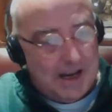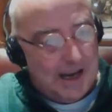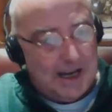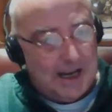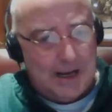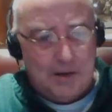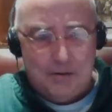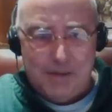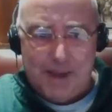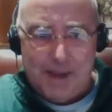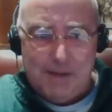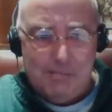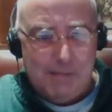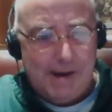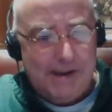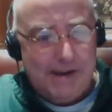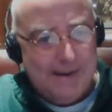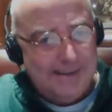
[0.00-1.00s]
Hello there,
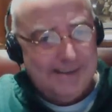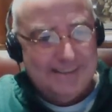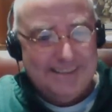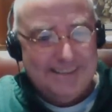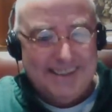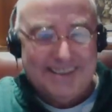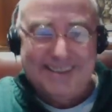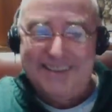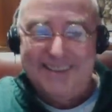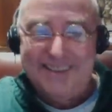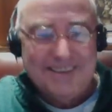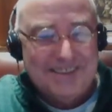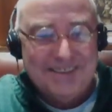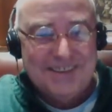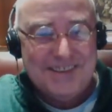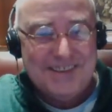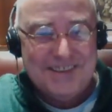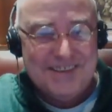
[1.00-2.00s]
mate. I can't
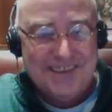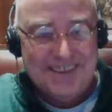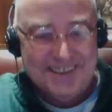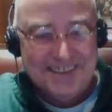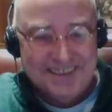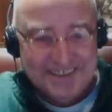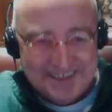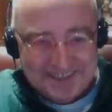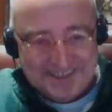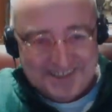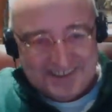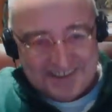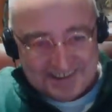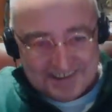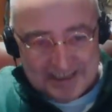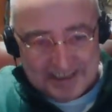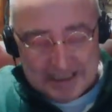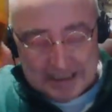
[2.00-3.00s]
do Australian,
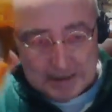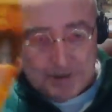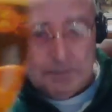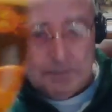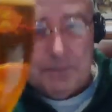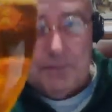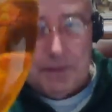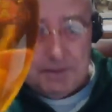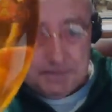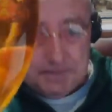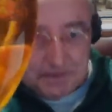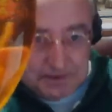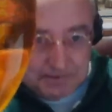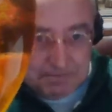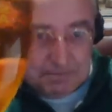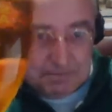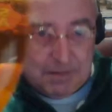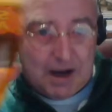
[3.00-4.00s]
so
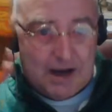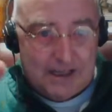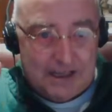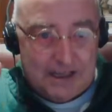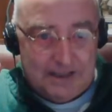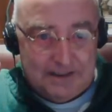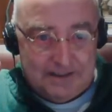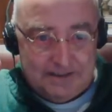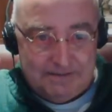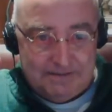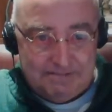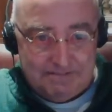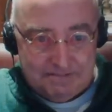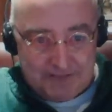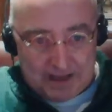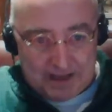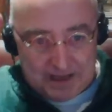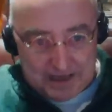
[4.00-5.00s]
Mark Hinton,
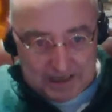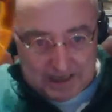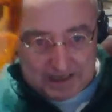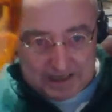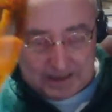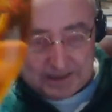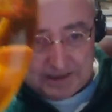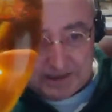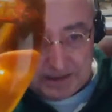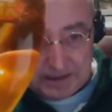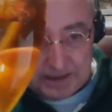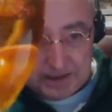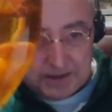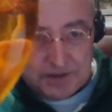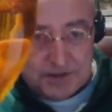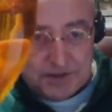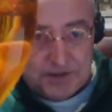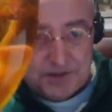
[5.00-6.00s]

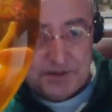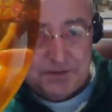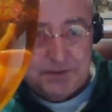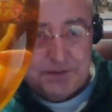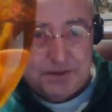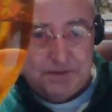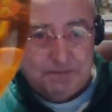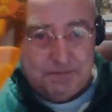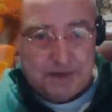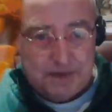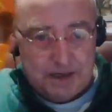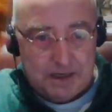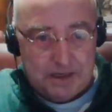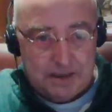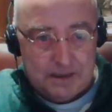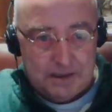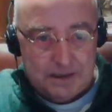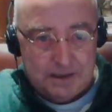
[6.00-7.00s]
here's to
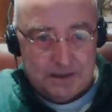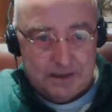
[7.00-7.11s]
a